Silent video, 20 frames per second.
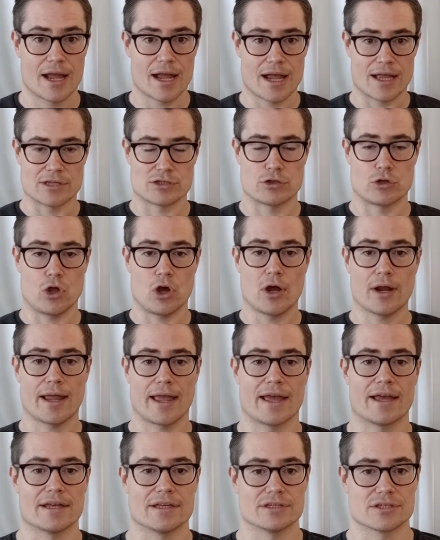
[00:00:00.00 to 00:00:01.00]
As long
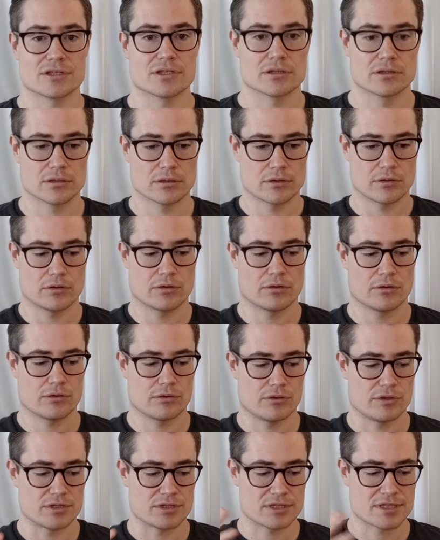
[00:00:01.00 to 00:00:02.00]
as
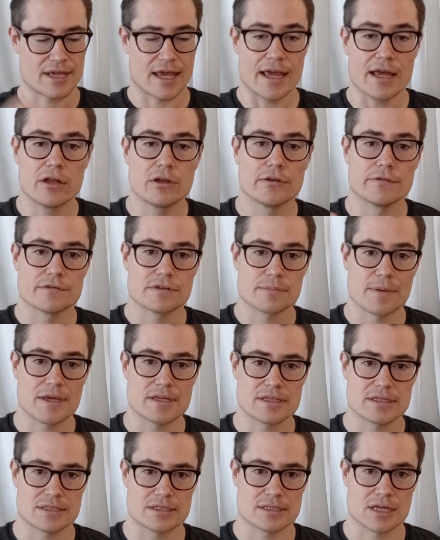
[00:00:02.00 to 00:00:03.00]
the scale of
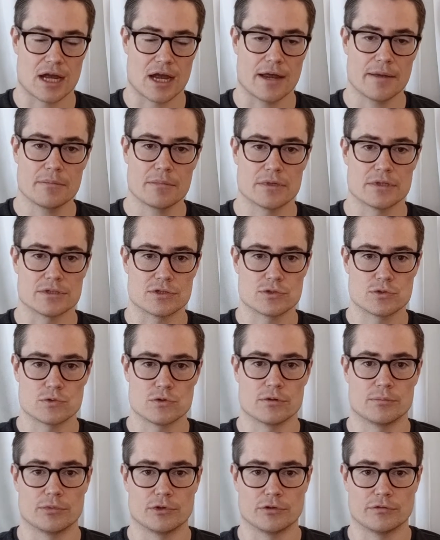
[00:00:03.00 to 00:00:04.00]
space and time is
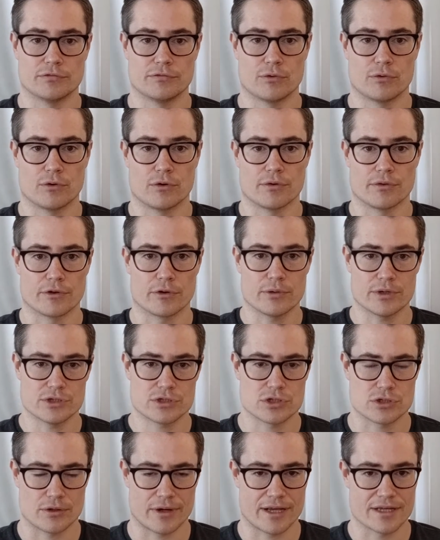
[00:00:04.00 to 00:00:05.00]
suitable for the
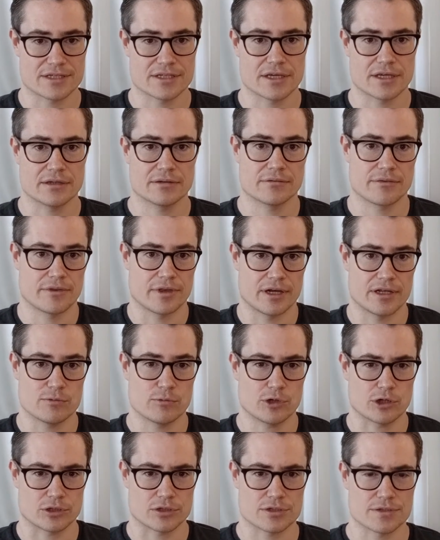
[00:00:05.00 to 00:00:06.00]
question you're asking, then it
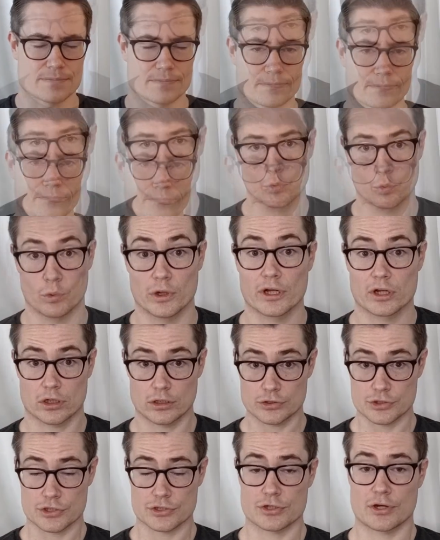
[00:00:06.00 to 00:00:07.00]
works. When
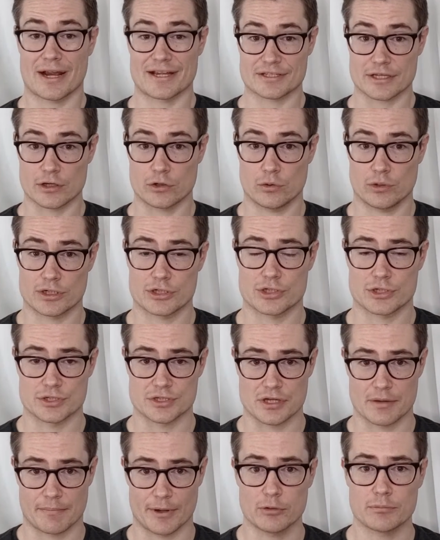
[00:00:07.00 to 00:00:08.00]
ecologists are asking
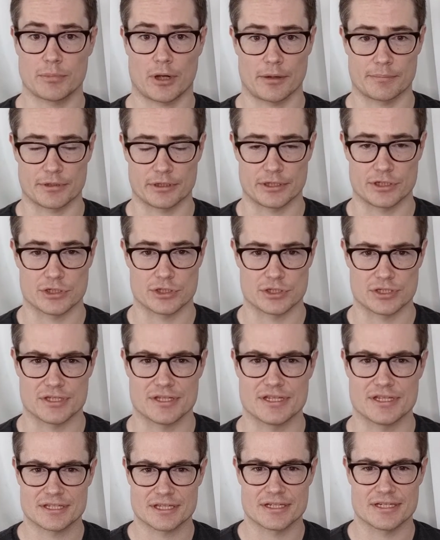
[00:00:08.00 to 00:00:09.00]
questions about populations,
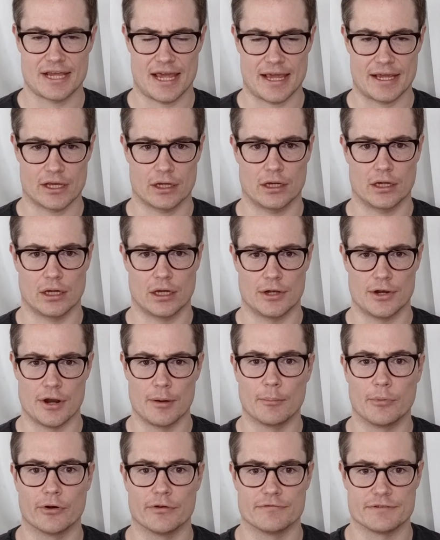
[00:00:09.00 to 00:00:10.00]
can take a
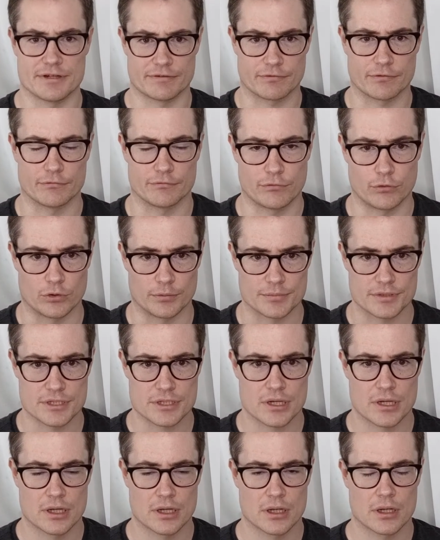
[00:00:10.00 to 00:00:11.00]
number of different
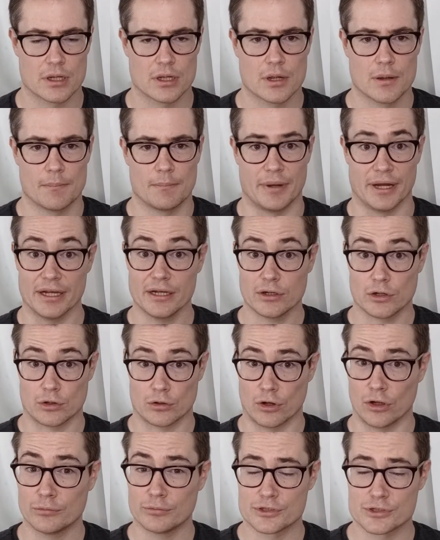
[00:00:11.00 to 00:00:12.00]
forms, but
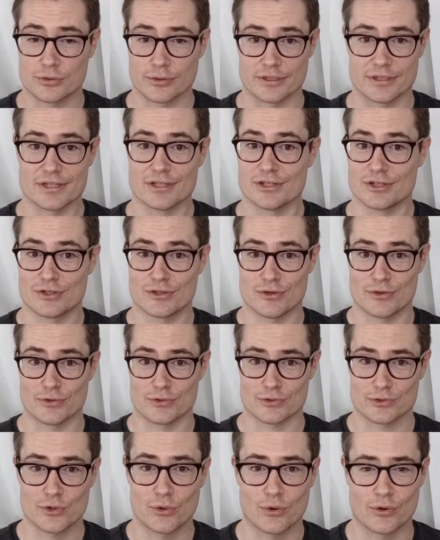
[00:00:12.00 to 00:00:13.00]
are all restricted to
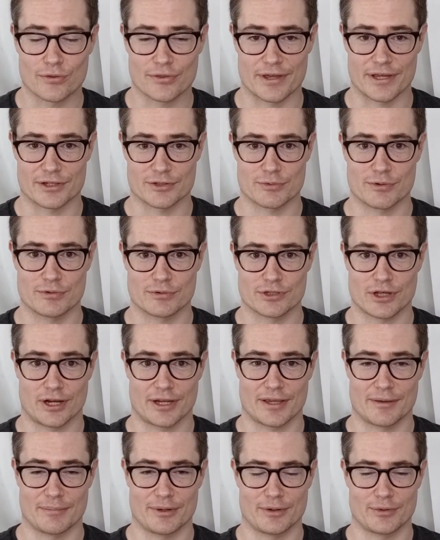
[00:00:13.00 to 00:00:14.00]
those core things we were
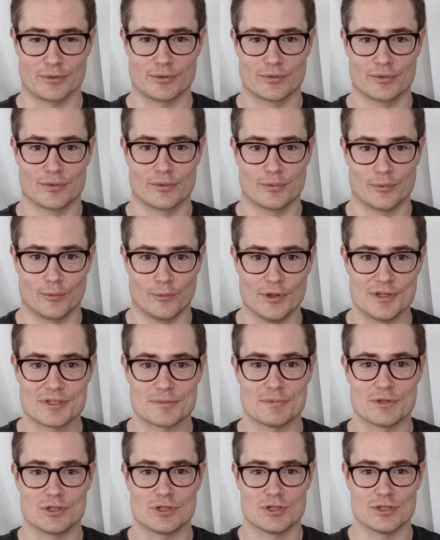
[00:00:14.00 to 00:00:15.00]
talking about. One
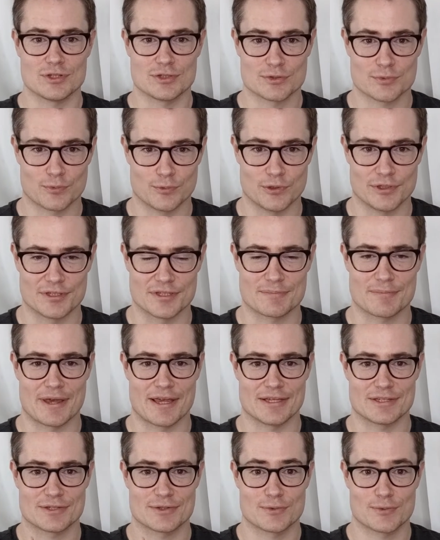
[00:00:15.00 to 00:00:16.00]
species, one
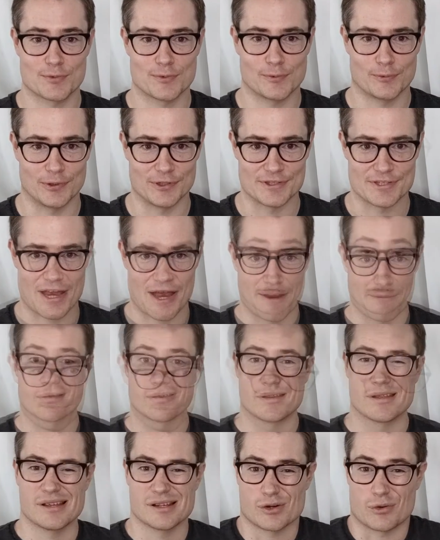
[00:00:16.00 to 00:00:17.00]
space, one time.
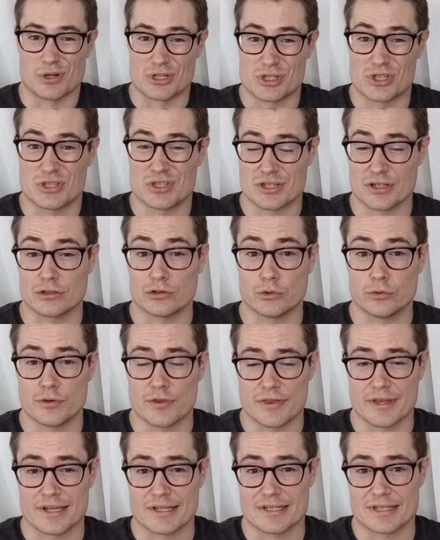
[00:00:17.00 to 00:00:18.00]
Questions include
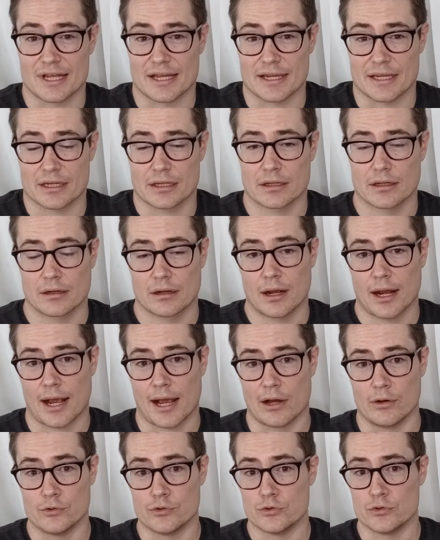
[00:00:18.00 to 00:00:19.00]
things like,
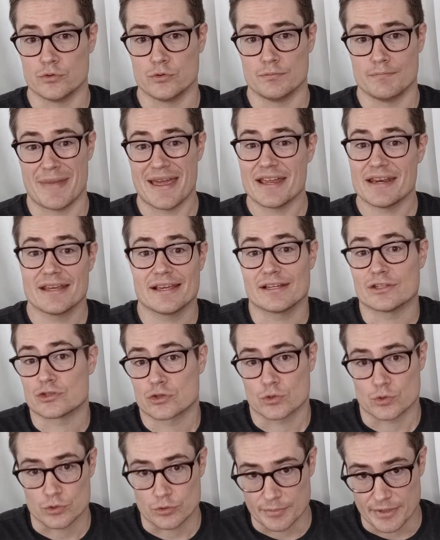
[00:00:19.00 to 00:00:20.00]
how do mating and
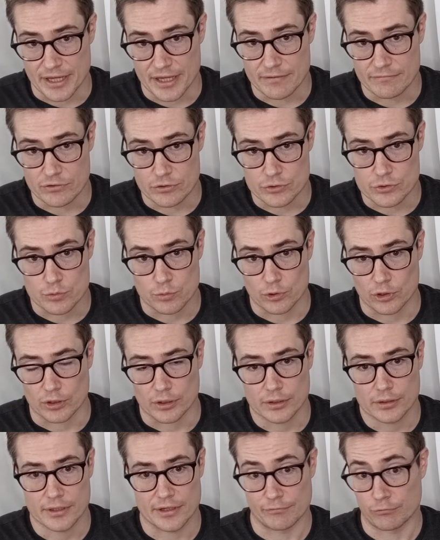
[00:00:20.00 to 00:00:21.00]
social behaviors
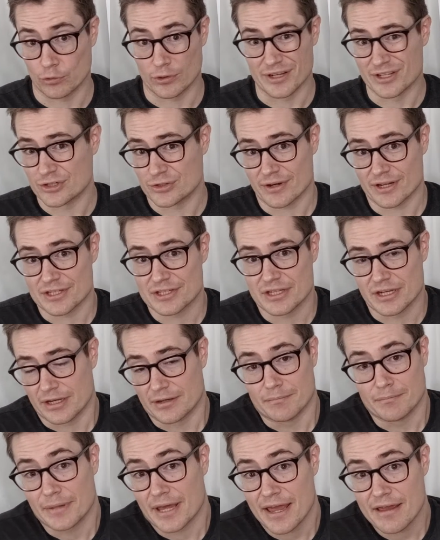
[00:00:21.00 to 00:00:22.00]
work? If we're interested
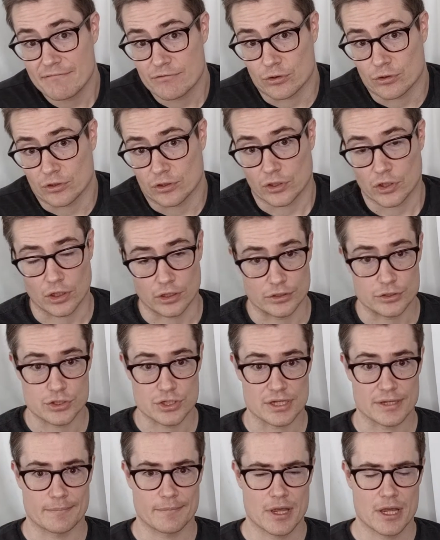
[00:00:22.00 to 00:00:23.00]
in behavioral
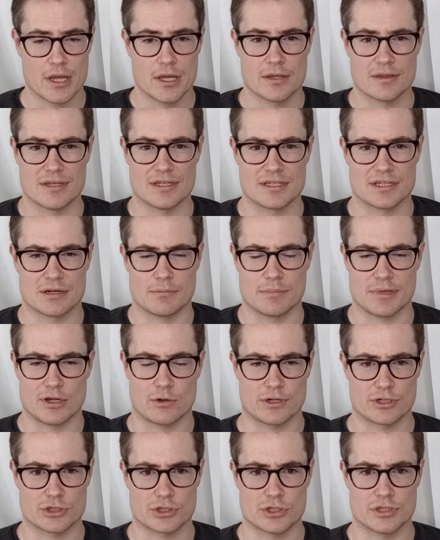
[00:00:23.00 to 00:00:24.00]
ecology, these can be
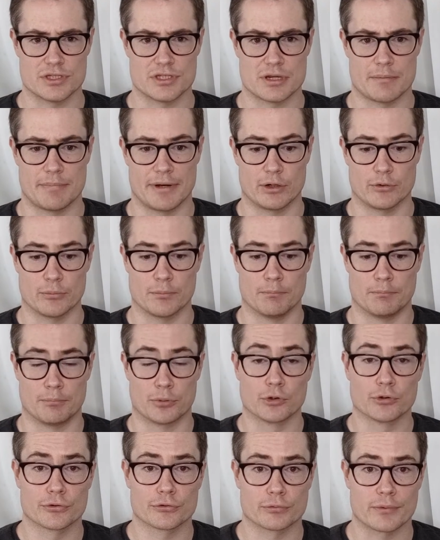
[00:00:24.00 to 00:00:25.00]
questions about
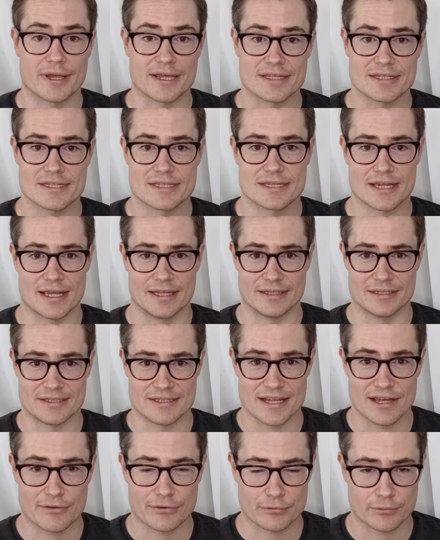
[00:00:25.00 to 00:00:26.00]
birth rates and
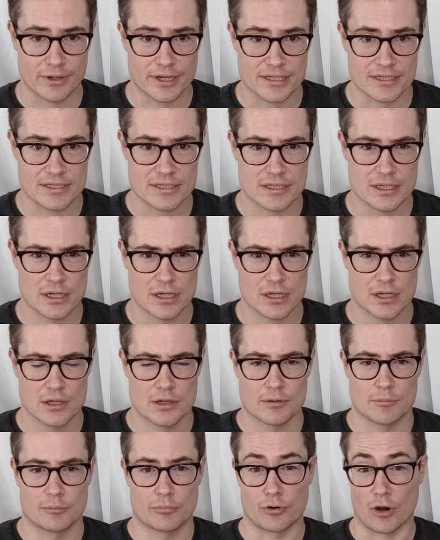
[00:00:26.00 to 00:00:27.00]
death rates,
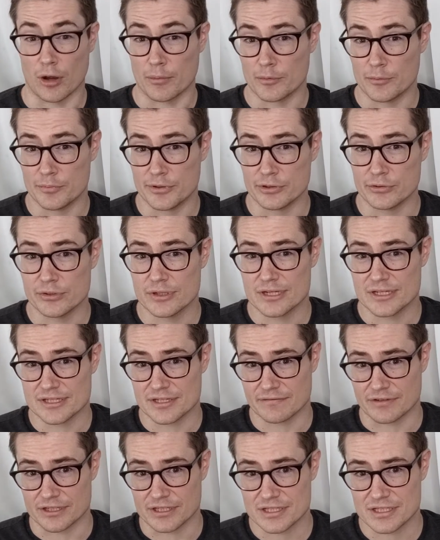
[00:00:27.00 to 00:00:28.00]
probabilities
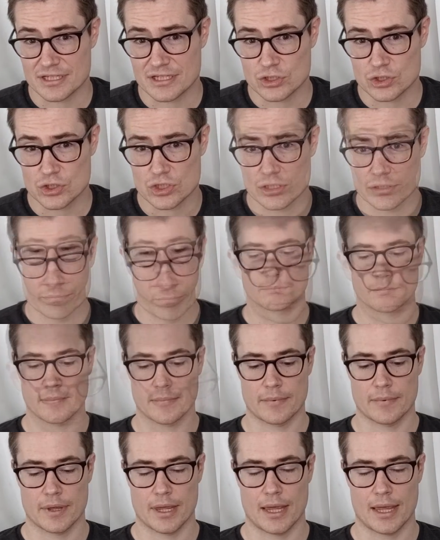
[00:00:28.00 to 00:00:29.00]
of extinction.
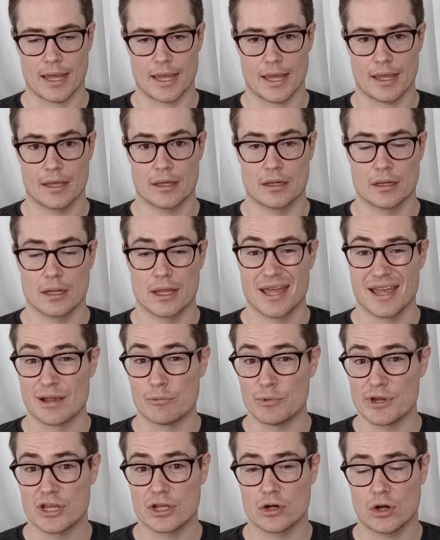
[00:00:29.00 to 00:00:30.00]

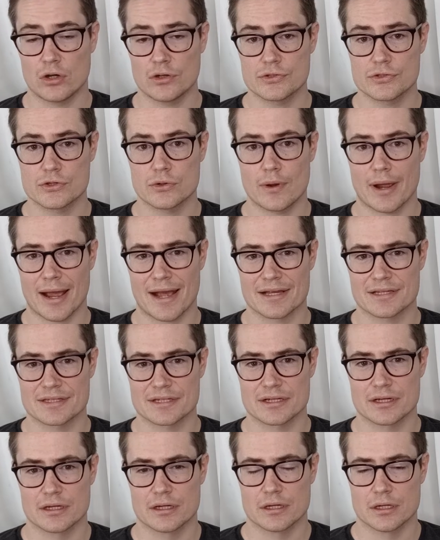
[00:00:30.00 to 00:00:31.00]
And we can also
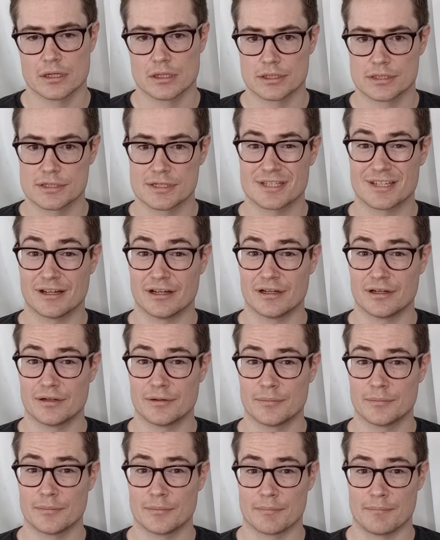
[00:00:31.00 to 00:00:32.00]
ask
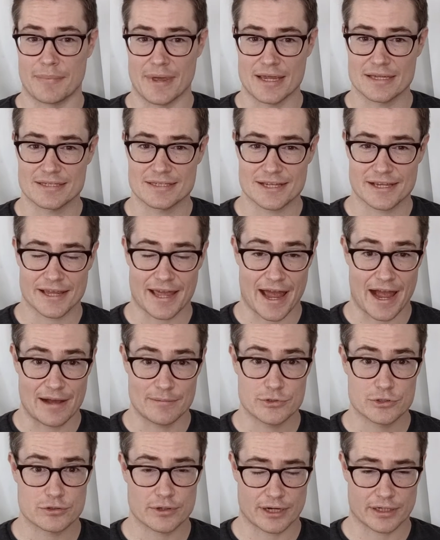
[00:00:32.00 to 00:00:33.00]
some basic
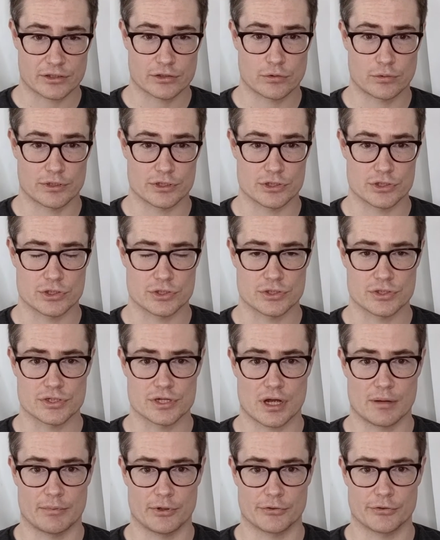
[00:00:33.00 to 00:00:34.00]
abstract questions
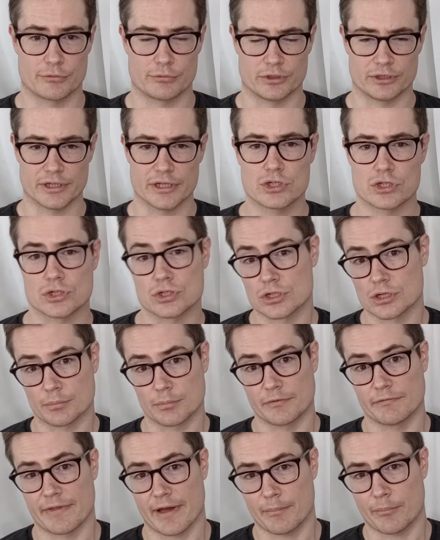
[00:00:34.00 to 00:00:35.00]
about the
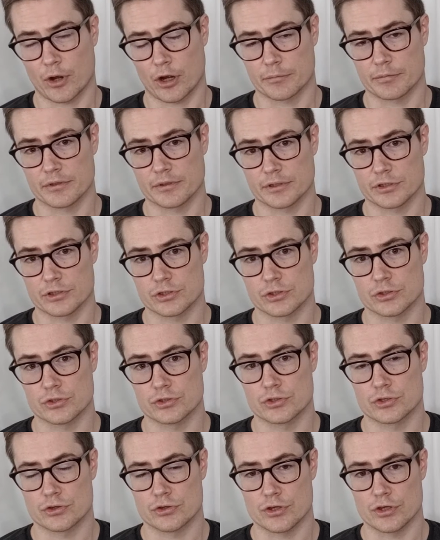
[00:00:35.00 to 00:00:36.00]
relationship of that population
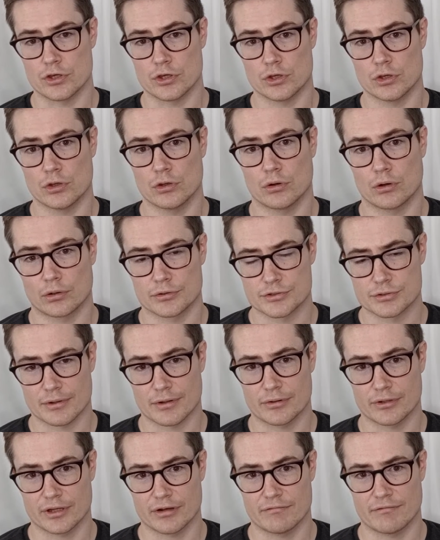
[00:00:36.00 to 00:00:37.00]
to the
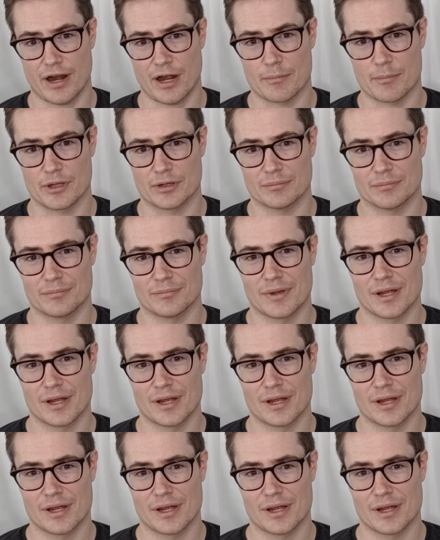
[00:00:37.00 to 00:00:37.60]
surrounding environment,